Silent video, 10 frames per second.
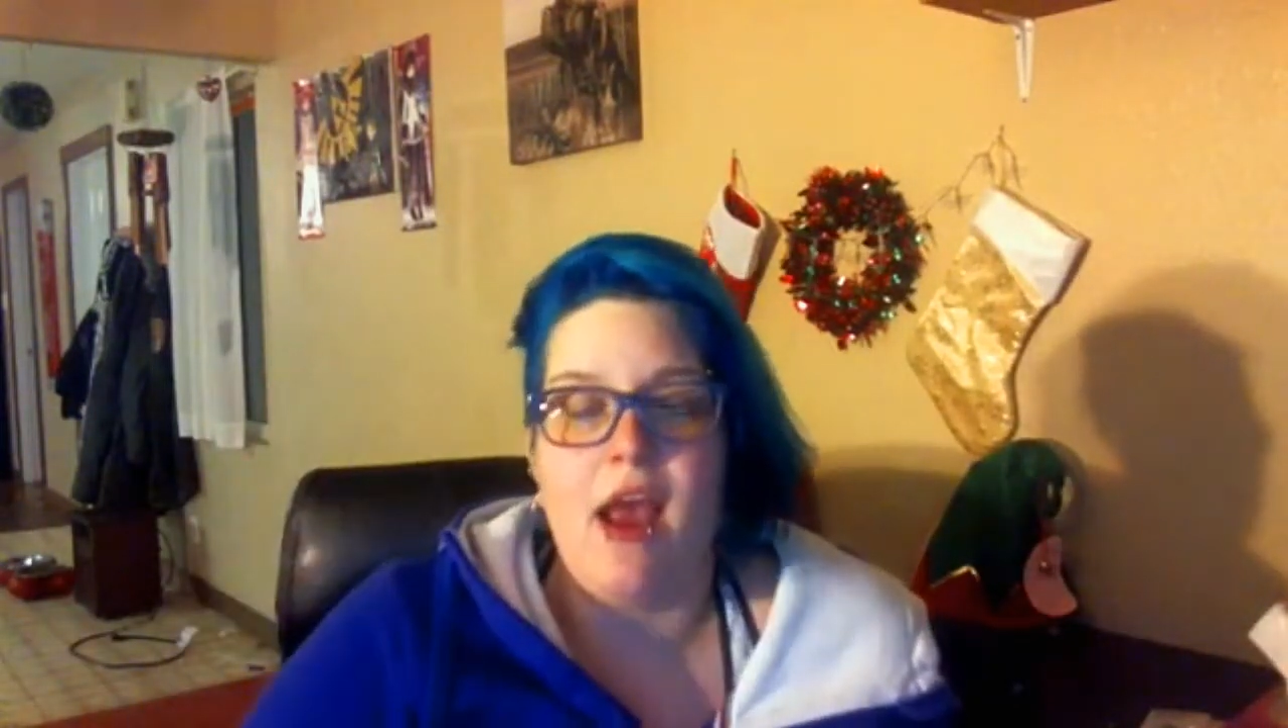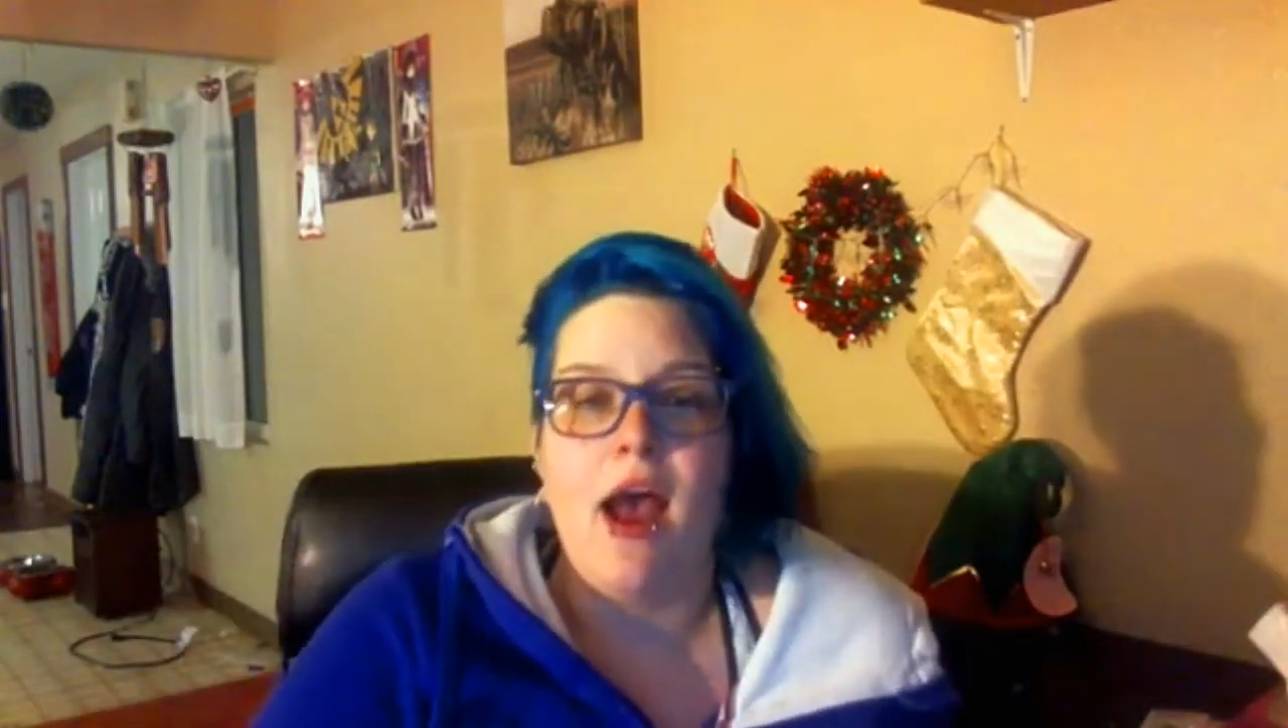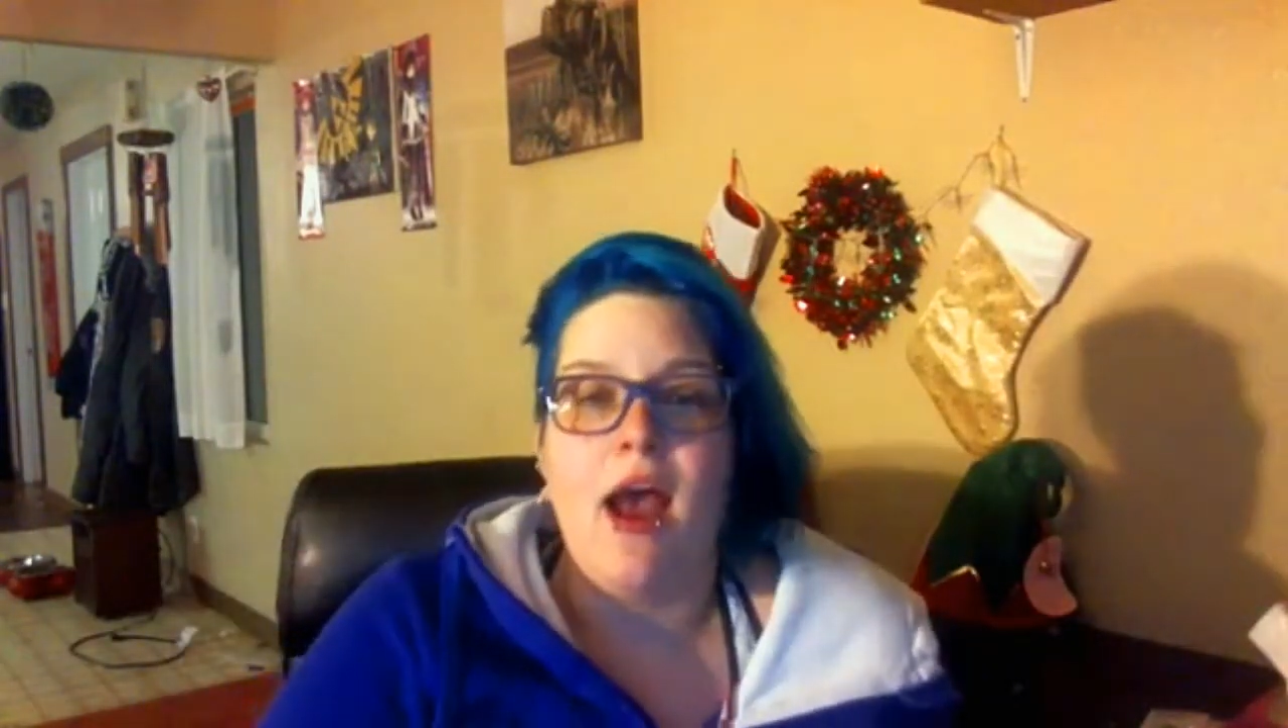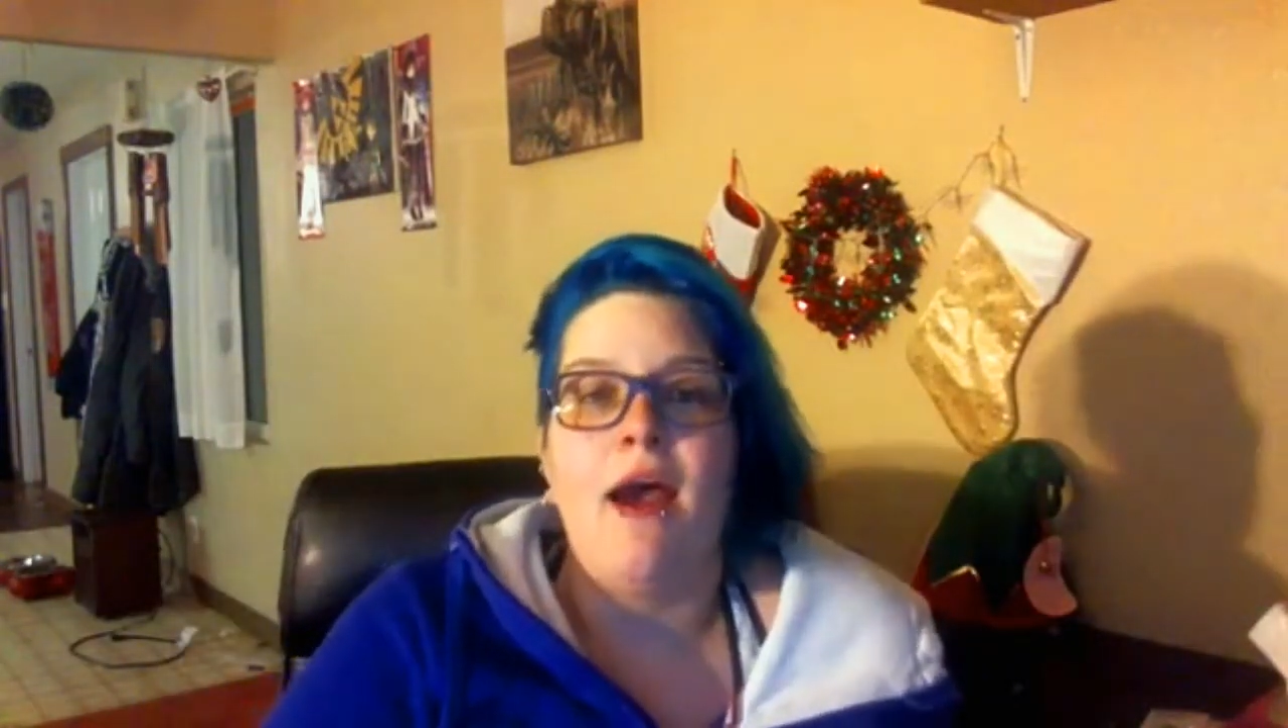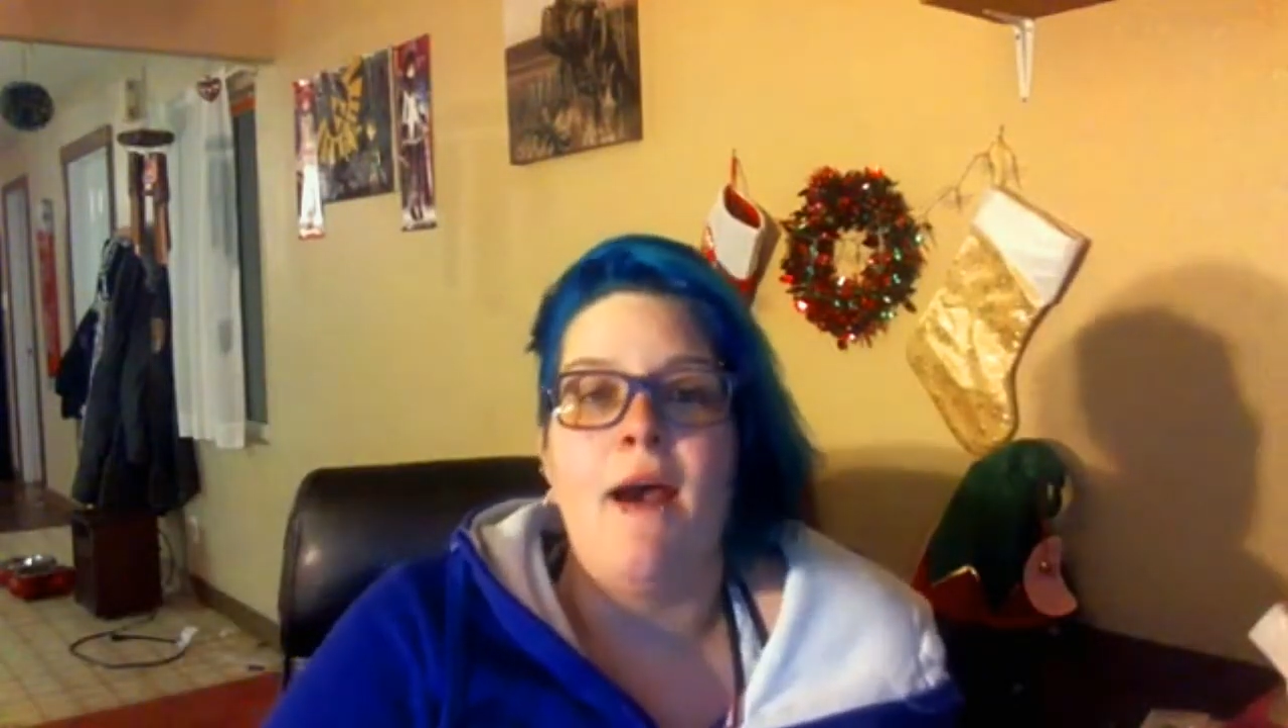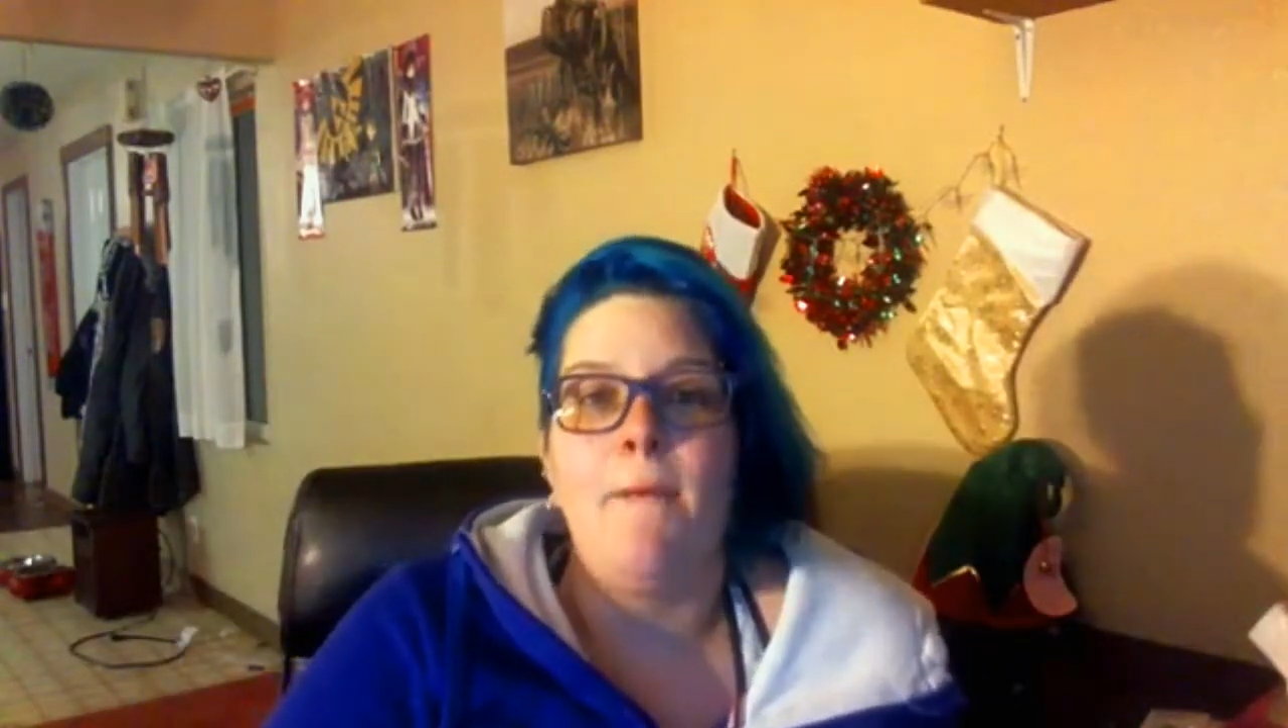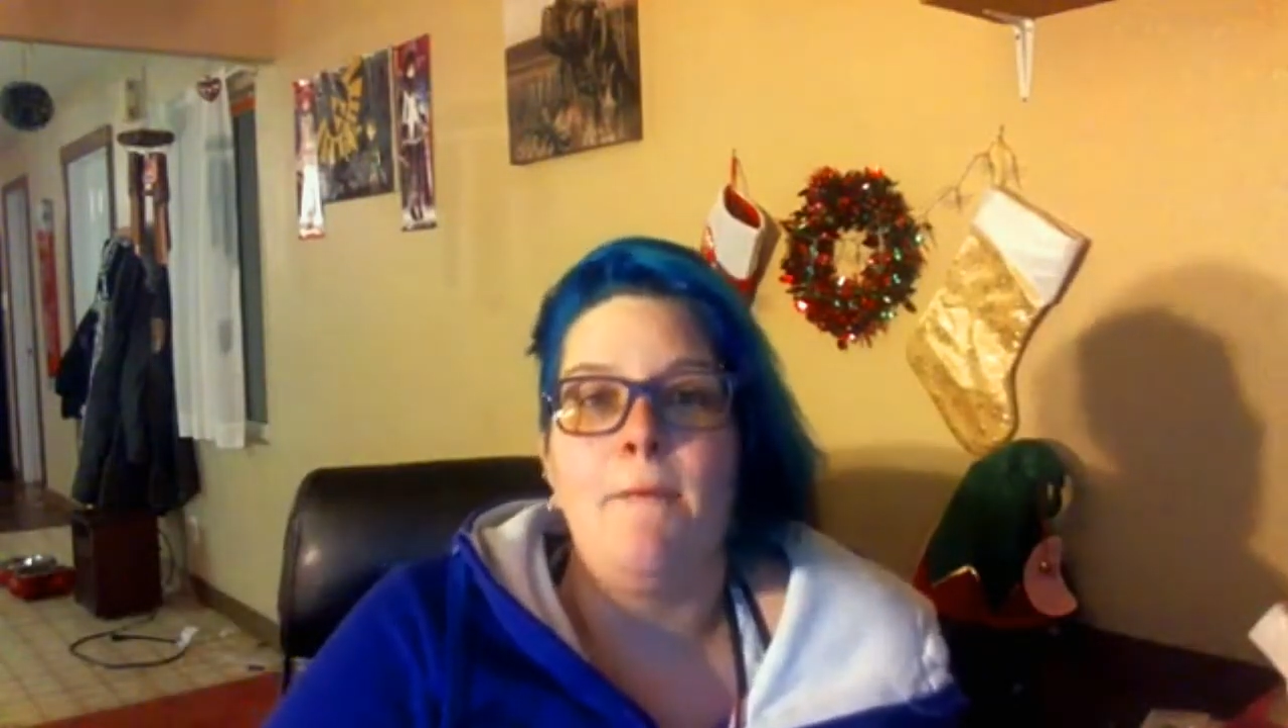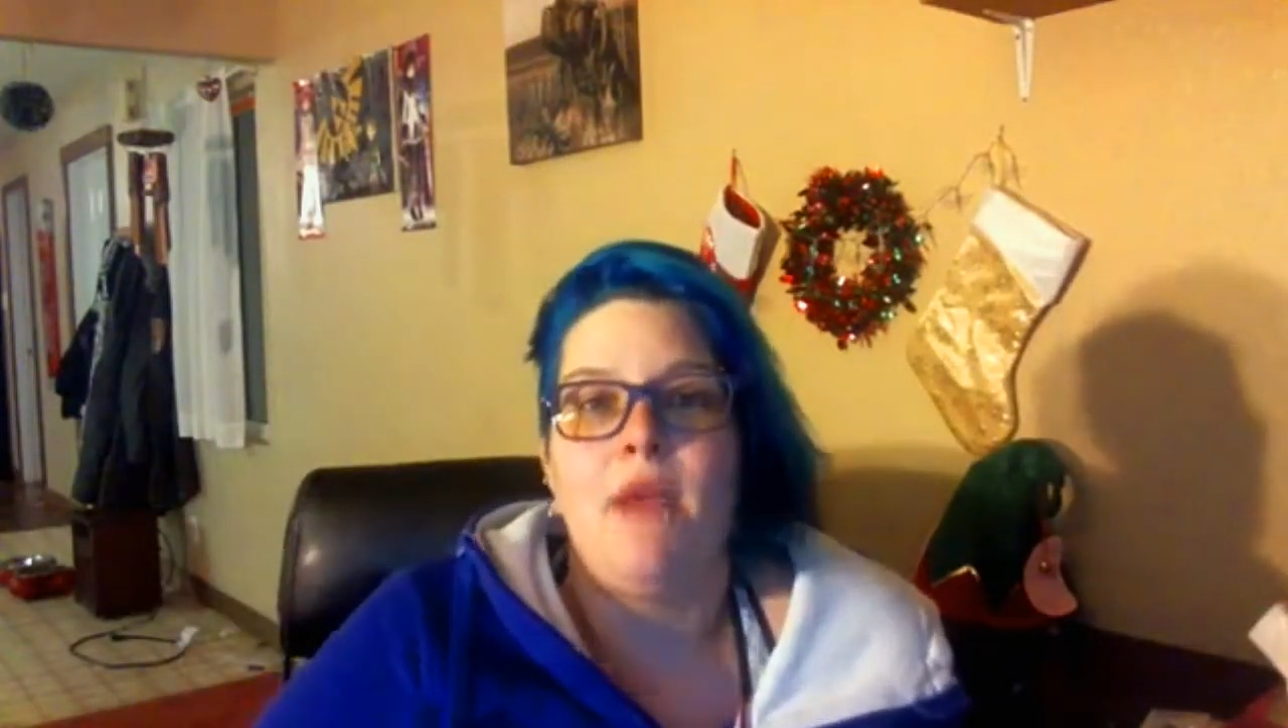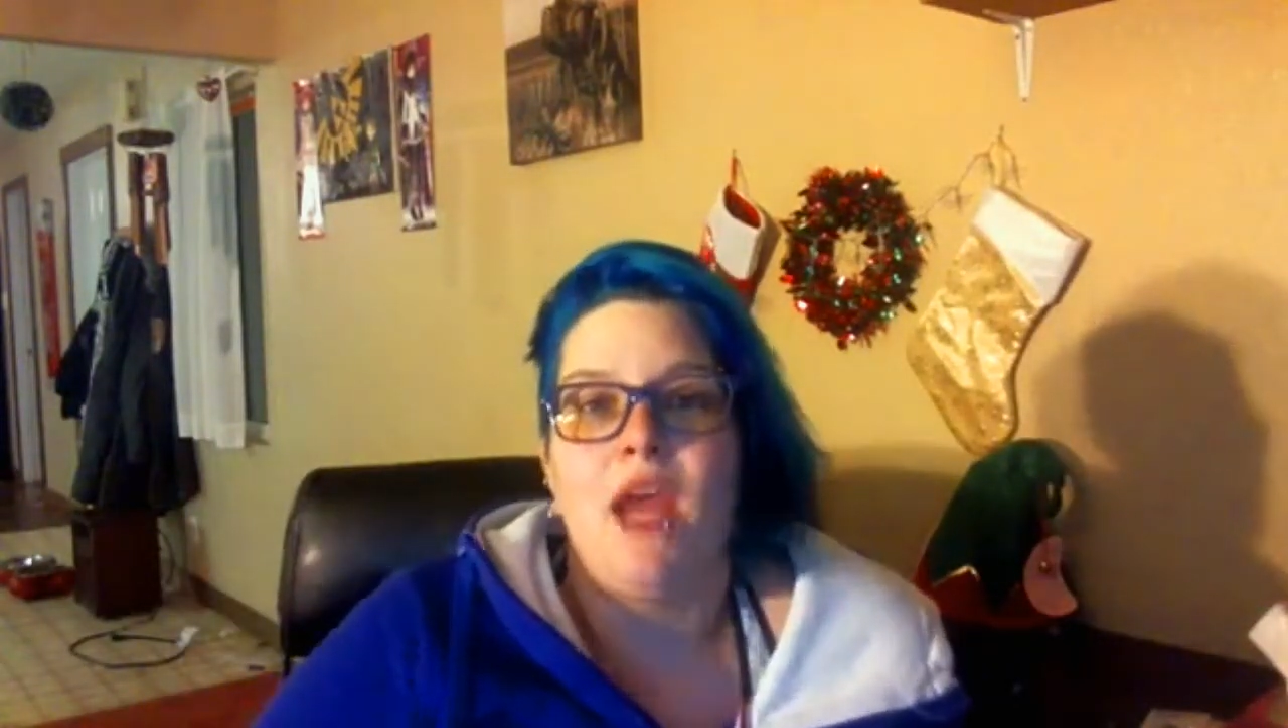Yeah,